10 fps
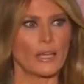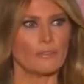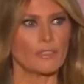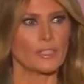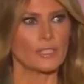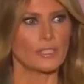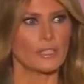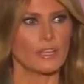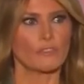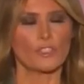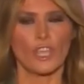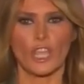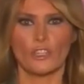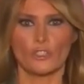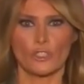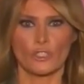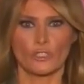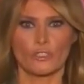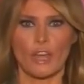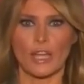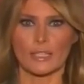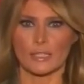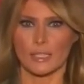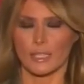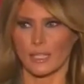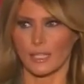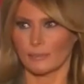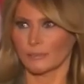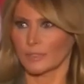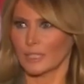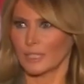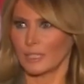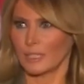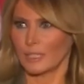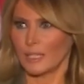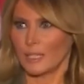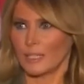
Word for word: at once and in one place. So we sort of papered